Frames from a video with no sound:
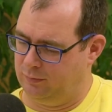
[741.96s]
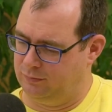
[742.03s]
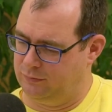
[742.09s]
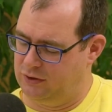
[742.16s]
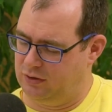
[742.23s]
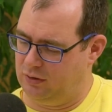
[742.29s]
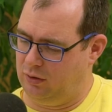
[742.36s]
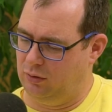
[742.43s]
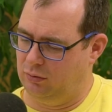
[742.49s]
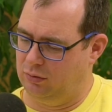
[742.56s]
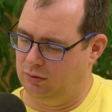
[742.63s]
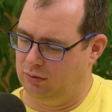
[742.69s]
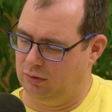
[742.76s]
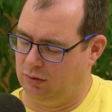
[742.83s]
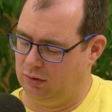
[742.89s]
So
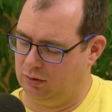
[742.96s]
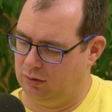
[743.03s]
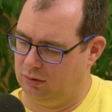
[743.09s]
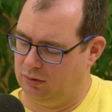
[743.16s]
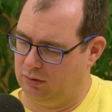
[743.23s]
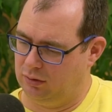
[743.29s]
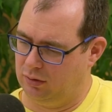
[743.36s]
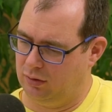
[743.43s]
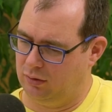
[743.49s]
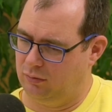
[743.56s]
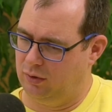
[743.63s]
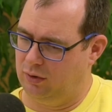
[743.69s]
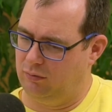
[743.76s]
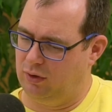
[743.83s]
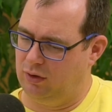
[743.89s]

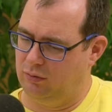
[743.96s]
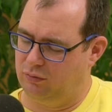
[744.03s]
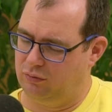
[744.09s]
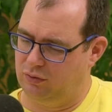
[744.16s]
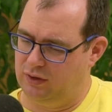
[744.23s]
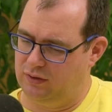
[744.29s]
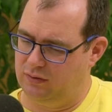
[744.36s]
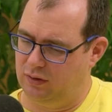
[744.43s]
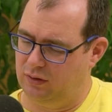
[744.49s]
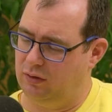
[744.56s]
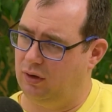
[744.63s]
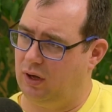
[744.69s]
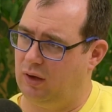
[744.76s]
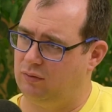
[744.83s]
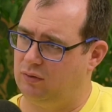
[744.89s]
when you freeze it,
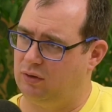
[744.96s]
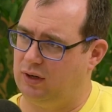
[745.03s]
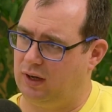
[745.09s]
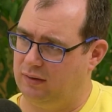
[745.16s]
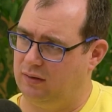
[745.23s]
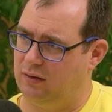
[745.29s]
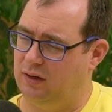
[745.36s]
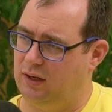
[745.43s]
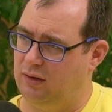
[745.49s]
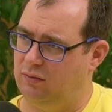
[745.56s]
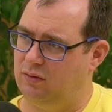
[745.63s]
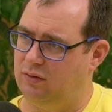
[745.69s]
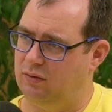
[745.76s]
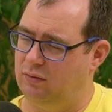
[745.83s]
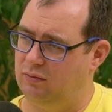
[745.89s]
you have to cut the
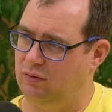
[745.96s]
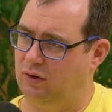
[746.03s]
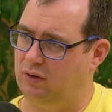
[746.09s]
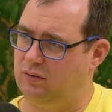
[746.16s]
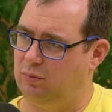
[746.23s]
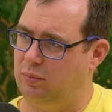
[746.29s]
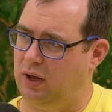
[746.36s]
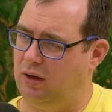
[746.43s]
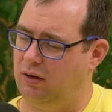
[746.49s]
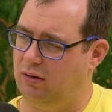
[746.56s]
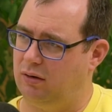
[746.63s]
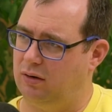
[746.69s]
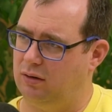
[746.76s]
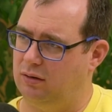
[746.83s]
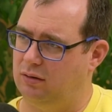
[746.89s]
leaves first back,
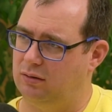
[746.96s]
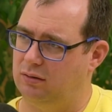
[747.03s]
or?